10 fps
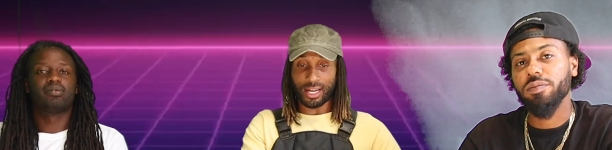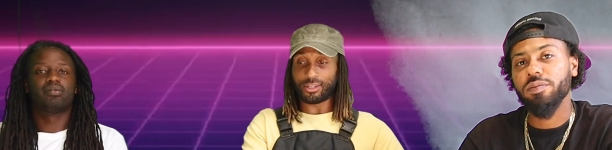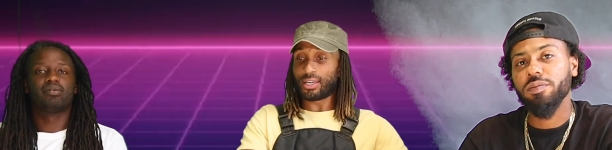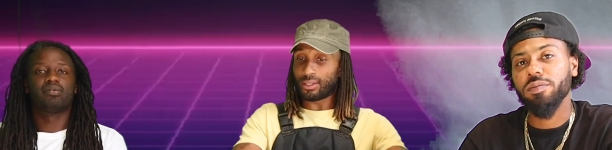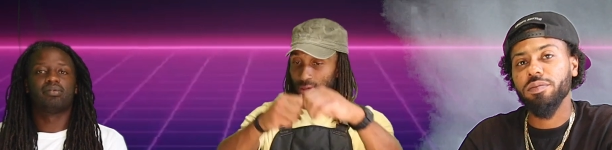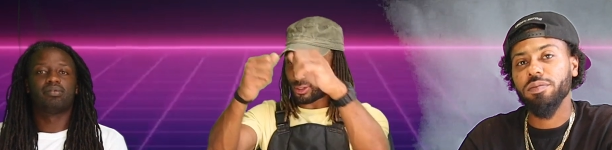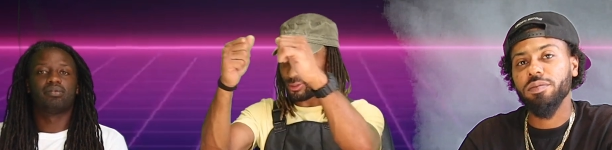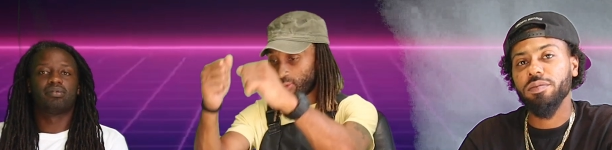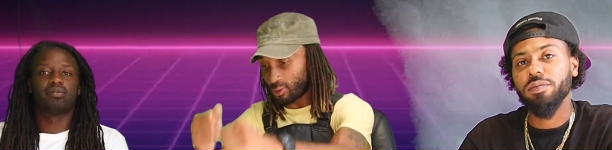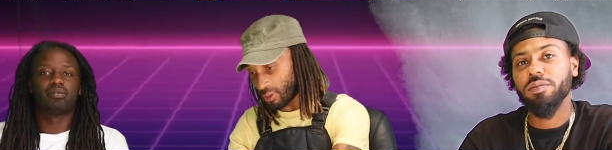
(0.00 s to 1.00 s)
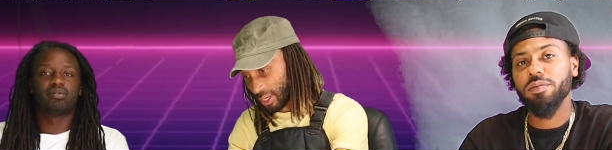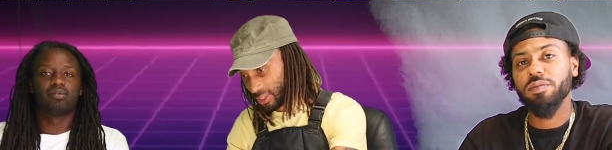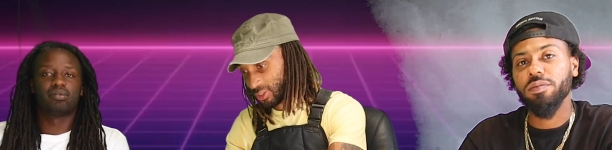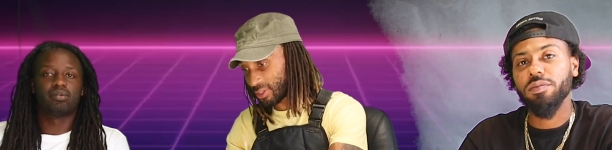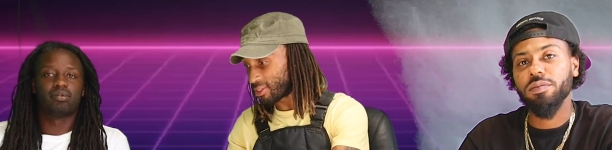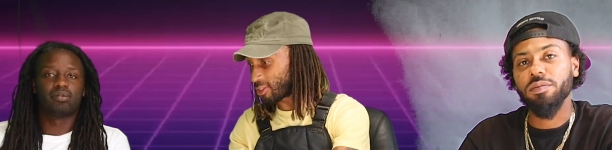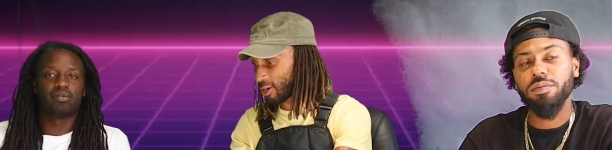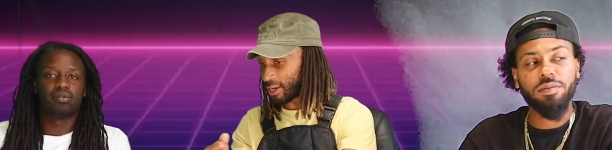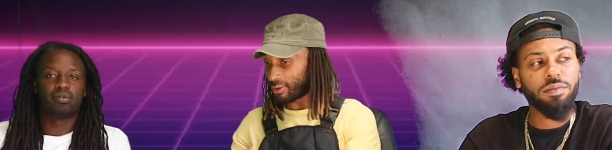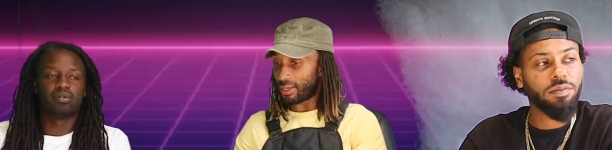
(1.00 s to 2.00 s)
Speaker 1: Then I'll take the dog to a new location.
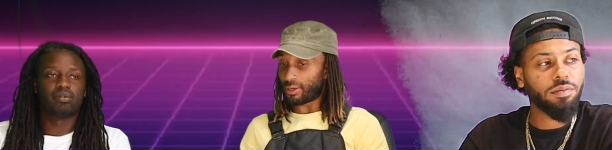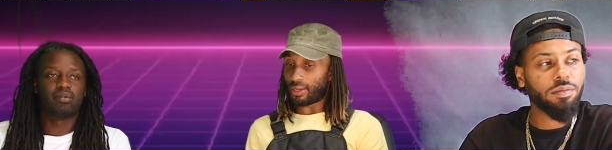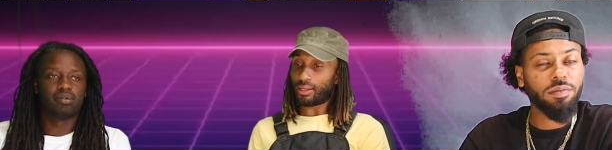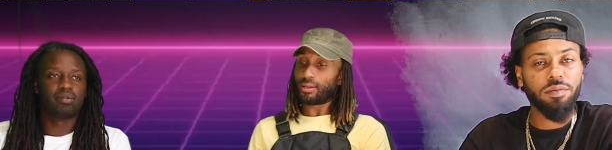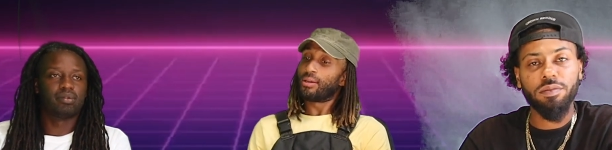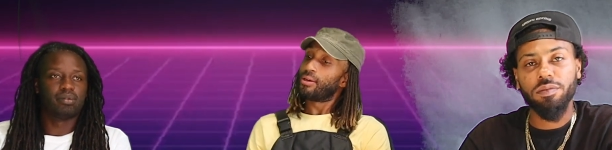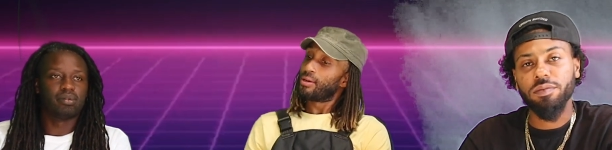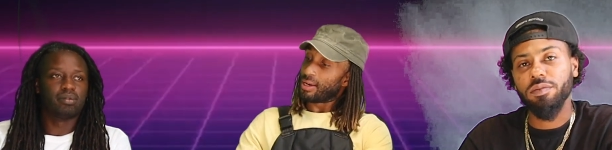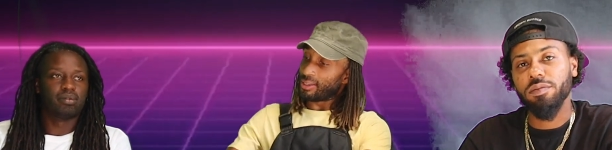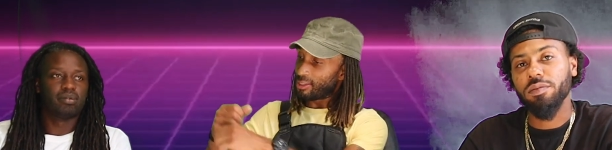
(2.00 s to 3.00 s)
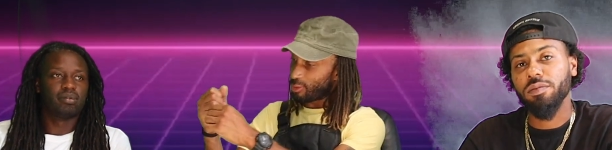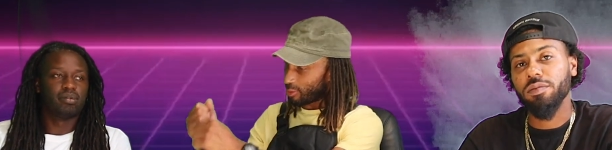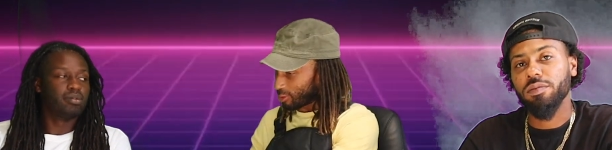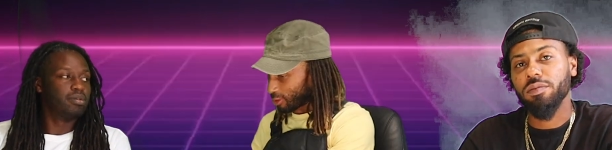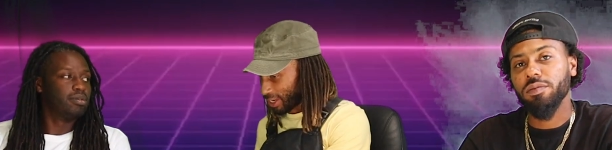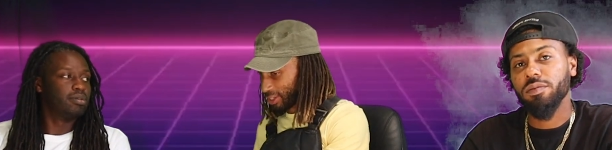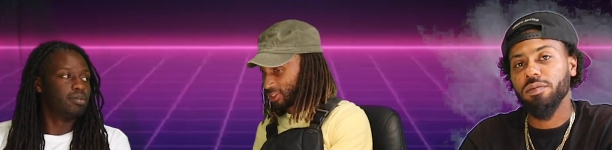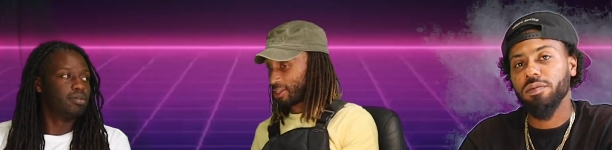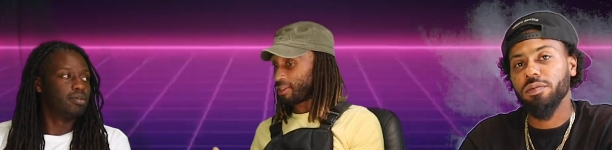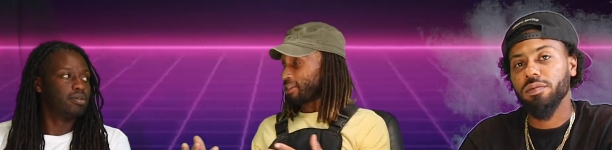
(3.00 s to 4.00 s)
Start counting down again and then to a new location.